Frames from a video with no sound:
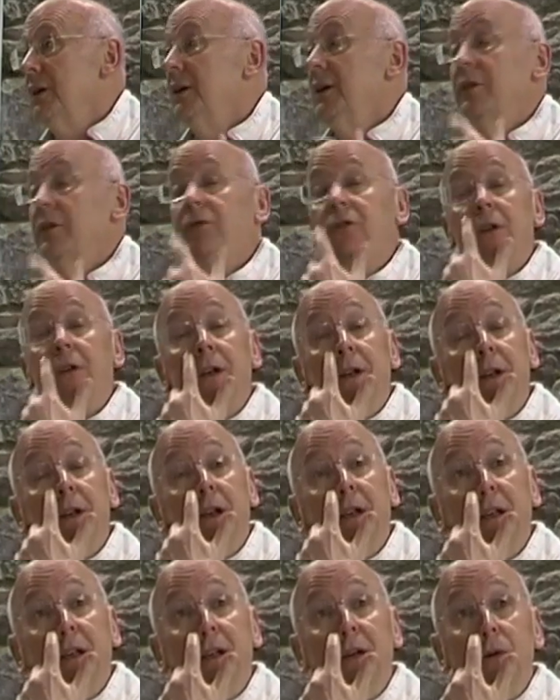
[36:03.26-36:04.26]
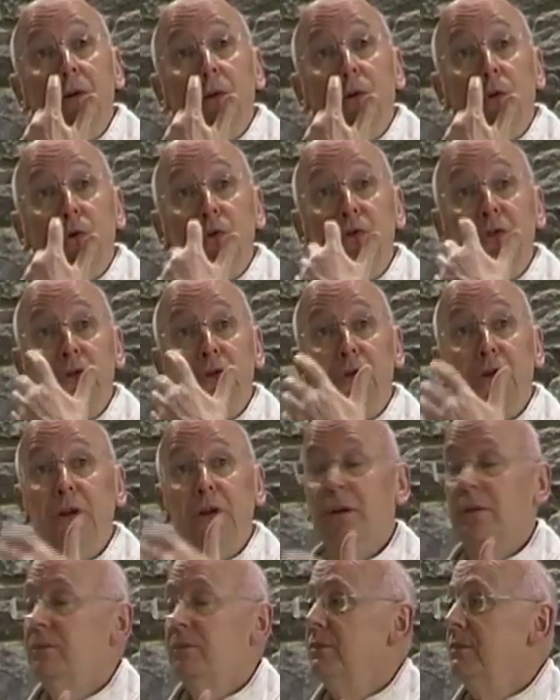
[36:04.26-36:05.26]
in any
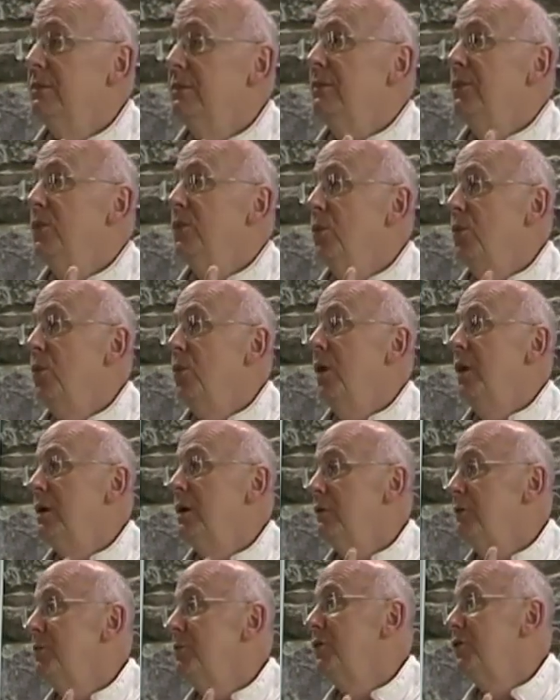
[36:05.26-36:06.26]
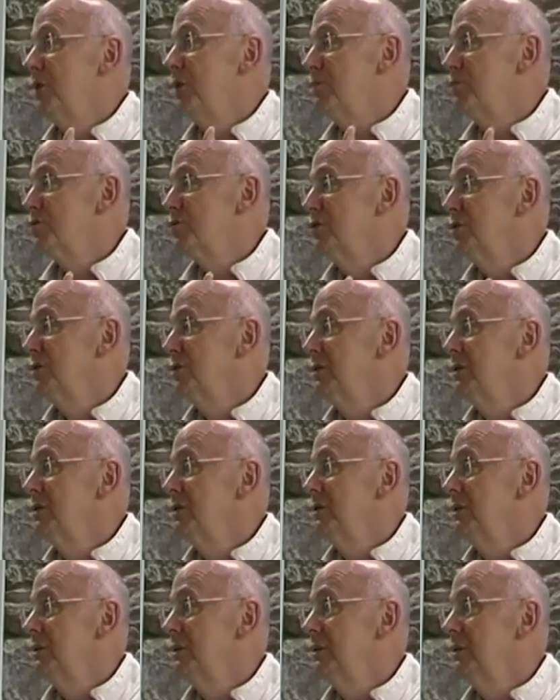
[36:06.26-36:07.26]
ordinary way of perception,
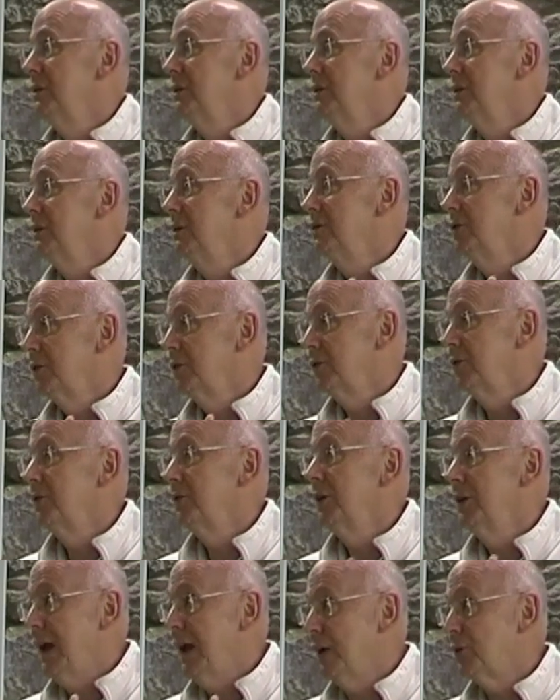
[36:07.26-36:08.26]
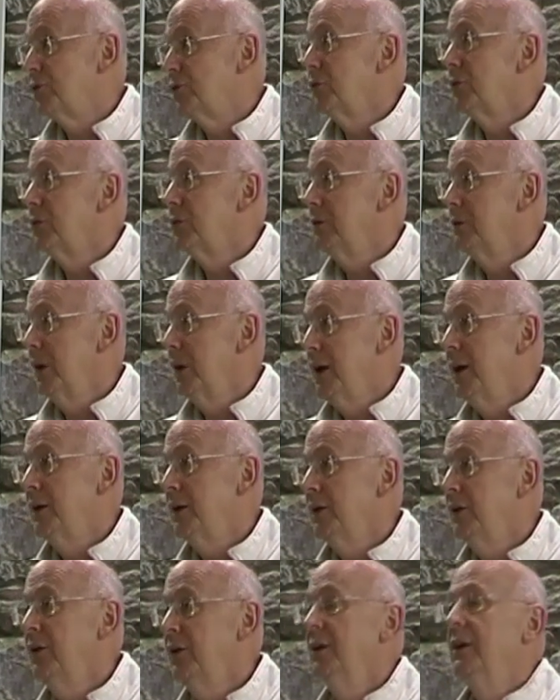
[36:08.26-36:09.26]
just the natural
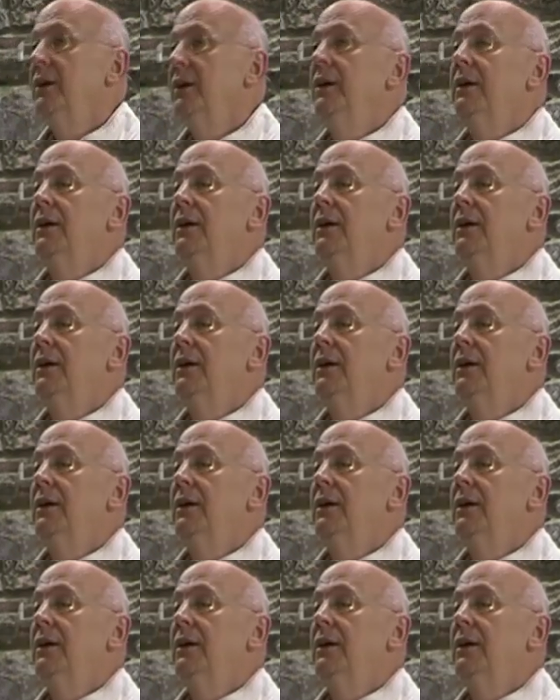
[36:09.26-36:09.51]
end,